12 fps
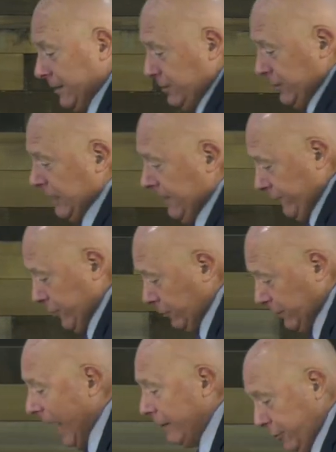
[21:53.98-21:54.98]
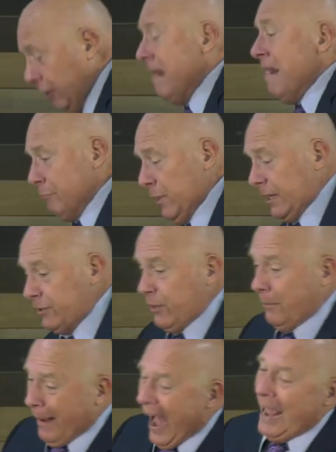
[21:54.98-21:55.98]
because he can give you good counsel, because
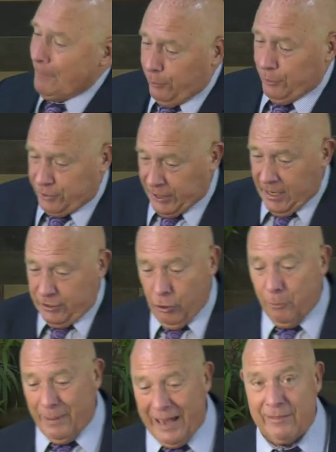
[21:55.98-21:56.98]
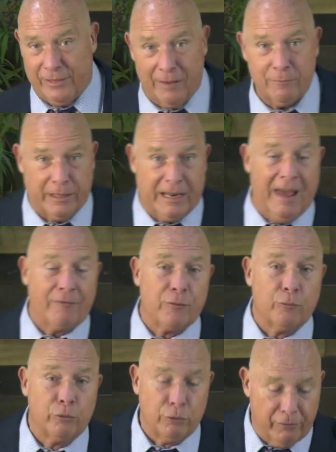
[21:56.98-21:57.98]
the Bible says, obey them that have the
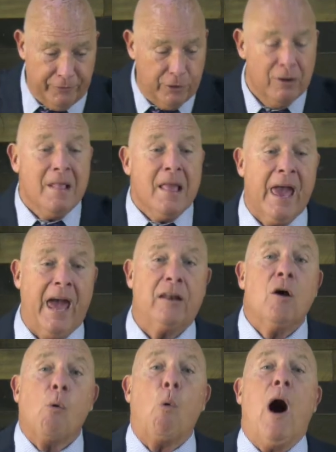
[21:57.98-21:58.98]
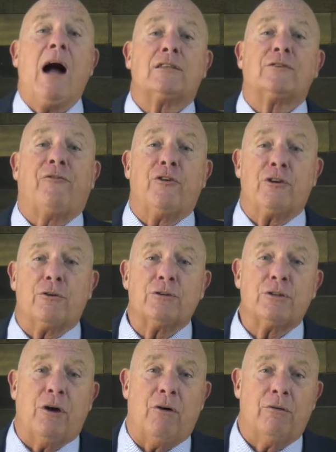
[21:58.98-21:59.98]
rule over you and watch for your
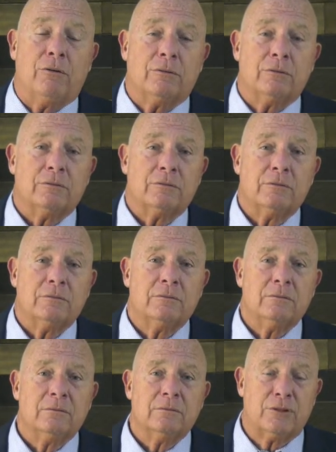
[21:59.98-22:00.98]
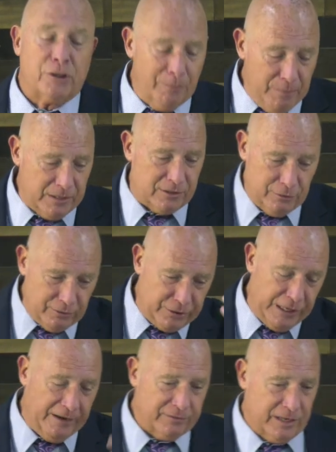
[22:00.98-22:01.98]
soul. Submit
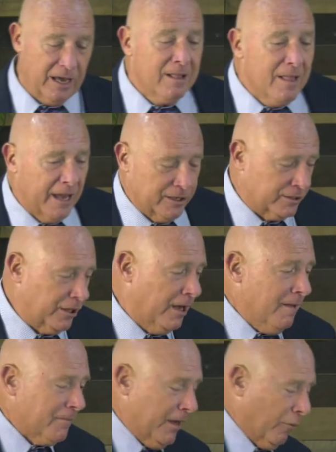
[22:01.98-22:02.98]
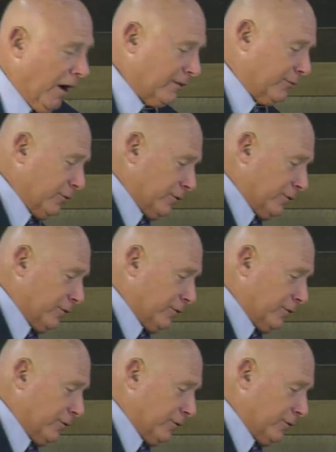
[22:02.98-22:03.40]
yourselves uh, as the, they watch your